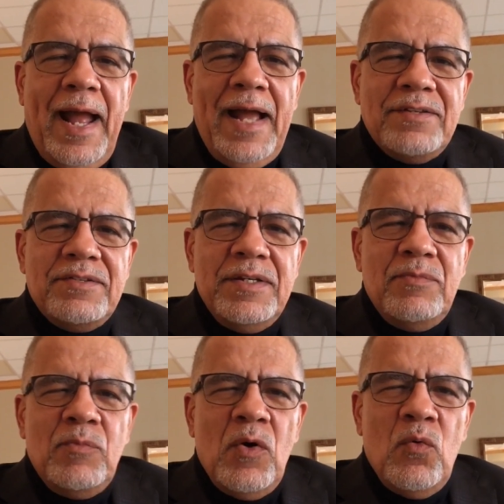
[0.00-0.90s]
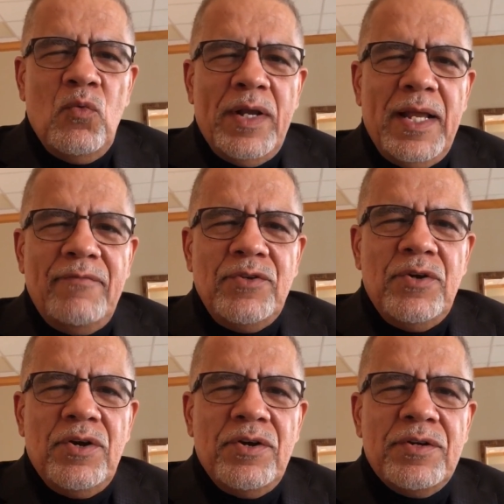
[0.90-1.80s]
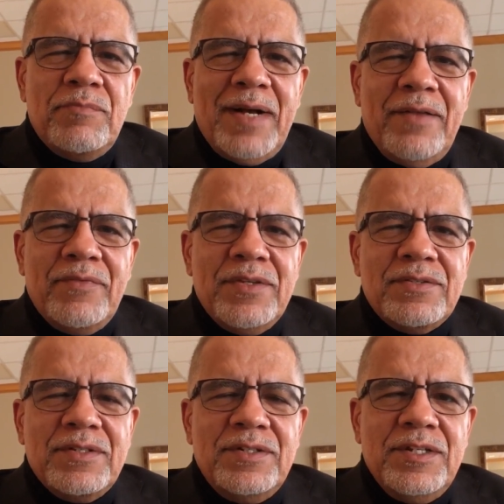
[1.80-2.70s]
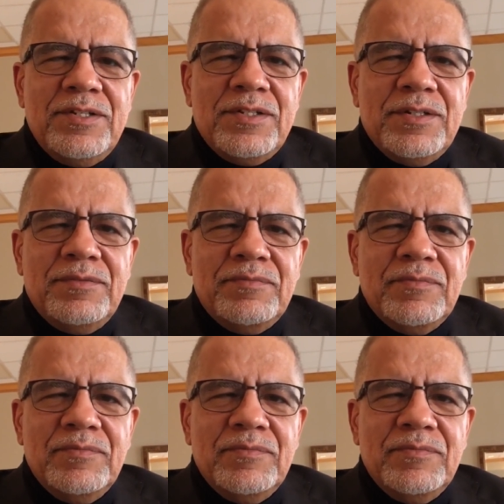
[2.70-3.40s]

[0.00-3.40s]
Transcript: Ask them, What have you heard about this condition?